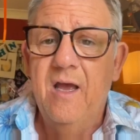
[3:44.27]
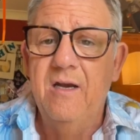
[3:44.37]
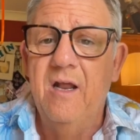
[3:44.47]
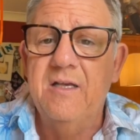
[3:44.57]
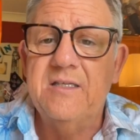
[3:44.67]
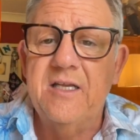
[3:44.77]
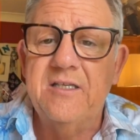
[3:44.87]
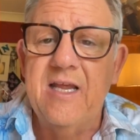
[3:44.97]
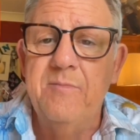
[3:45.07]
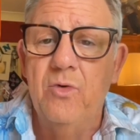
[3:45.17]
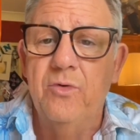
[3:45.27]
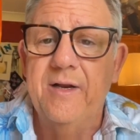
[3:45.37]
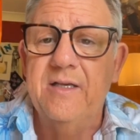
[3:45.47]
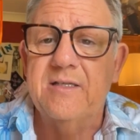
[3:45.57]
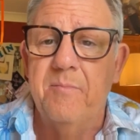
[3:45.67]
And last Saturday
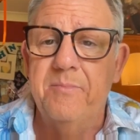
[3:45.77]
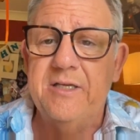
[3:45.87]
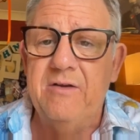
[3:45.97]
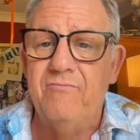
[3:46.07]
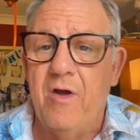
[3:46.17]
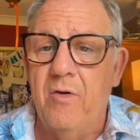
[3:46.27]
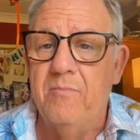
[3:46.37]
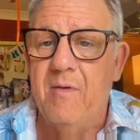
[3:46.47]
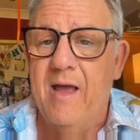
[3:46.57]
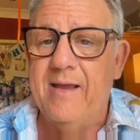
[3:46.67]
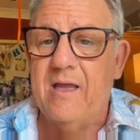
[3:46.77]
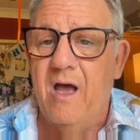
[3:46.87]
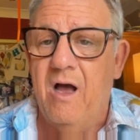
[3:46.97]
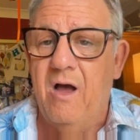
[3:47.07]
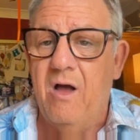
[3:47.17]
morning, somebody wrote my
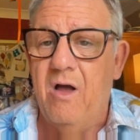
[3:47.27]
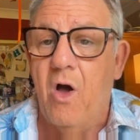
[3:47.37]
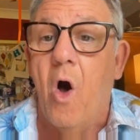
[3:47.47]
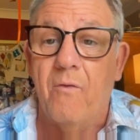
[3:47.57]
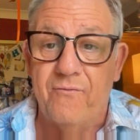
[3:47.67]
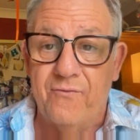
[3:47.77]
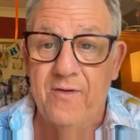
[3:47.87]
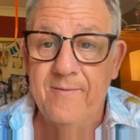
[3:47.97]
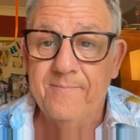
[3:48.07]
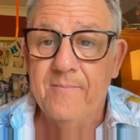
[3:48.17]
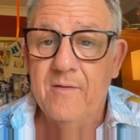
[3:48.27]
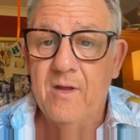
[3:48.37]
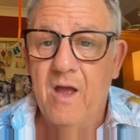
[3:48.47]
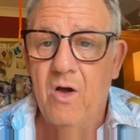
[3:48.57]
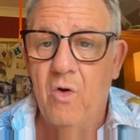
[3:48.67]
car off,
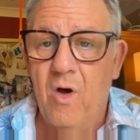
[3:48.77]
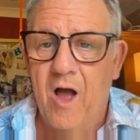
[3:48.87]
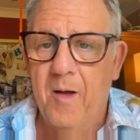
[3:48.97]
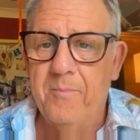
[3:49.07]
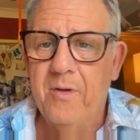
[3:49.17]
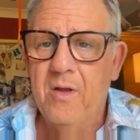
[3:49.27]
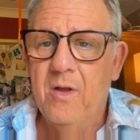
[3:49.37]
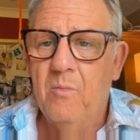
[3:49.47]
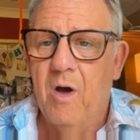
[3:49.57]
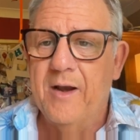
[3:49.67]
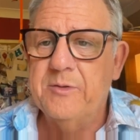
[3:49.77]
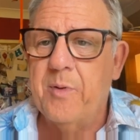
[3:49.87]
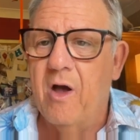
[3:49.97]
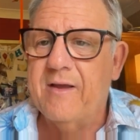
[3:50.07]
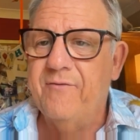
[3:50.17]
or up, while it's
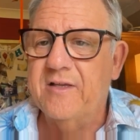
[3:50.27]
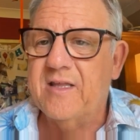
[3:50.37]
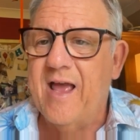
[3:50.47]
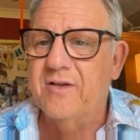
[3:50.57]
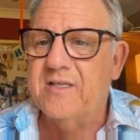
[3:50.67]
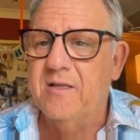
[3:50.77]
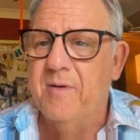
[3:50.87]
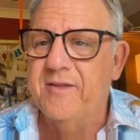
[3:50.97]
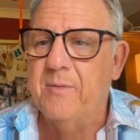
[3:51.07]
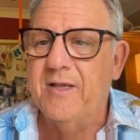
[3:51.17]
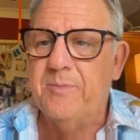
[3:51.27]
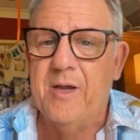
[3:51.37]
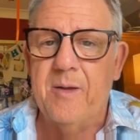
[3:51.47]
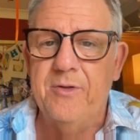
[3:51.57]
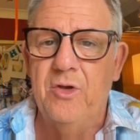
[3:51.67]
parked in front of the house. Then the Monday went to
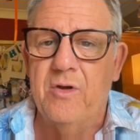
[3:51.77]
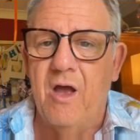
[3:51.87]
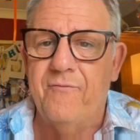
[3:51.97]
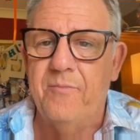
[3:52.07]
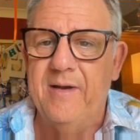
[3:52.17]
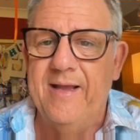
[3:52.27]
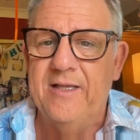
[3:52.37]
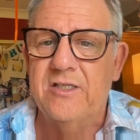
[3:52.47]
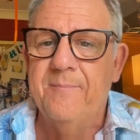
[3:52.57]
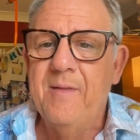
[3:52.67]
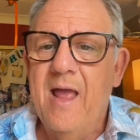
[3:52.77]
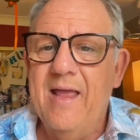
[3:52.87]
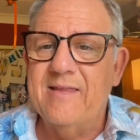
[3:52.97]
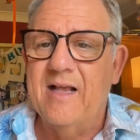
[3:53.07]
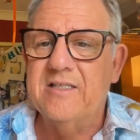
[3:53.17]
pick up a new car from Leeds.
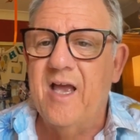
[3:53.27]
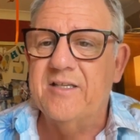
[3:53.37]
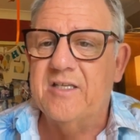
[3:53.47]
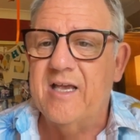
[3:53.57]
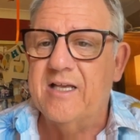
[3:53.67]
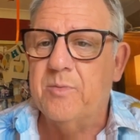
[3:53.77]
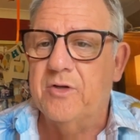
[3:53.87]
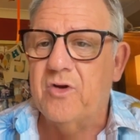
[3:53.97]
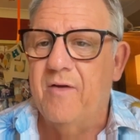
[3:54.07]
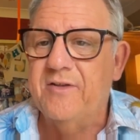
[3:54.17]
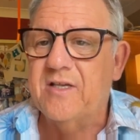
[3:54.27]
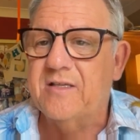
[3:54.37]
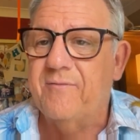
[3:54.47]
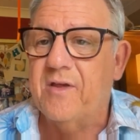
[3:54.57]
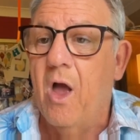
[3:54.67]
Had an anxiety text while driving.
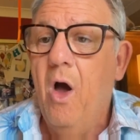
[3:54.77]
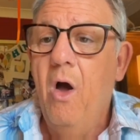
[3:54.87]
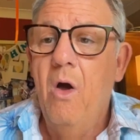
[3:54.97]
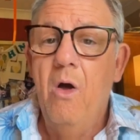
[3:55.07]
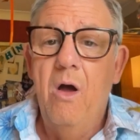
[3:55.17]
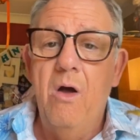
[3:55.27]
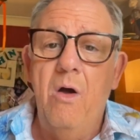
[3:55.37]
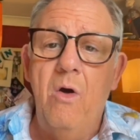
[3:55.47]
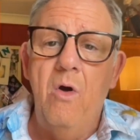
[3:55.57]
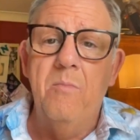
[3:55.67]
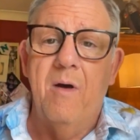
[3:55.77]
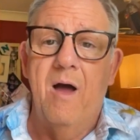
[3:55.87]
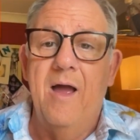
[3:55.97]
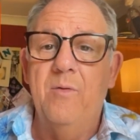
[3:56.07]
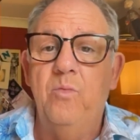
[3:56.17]
Oh,
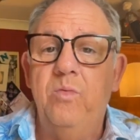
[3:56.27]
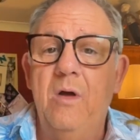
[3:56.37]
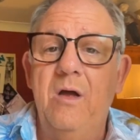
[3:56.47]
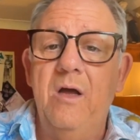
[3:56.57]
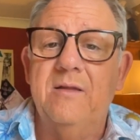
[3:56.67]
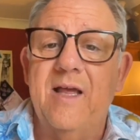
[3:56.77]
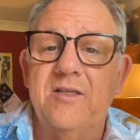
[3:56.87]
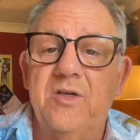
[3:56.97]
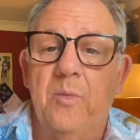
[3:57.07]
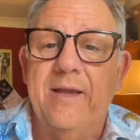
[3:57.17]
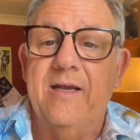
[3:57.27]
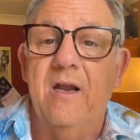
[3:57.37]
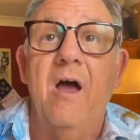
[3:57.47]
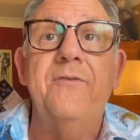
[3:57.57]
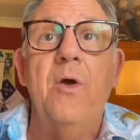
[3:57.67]
my word, that's a week
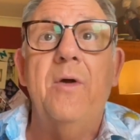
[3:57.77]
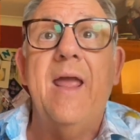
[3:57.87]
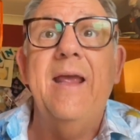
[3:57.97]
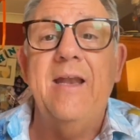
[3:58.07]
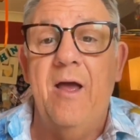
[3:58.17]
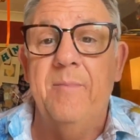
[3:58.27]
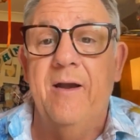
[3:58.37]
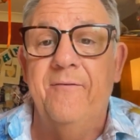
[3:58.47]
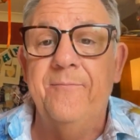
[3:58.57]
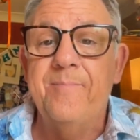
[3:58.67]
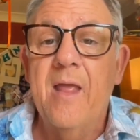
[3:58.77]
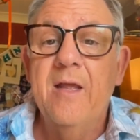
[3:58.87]
and a half. You okay now, my love?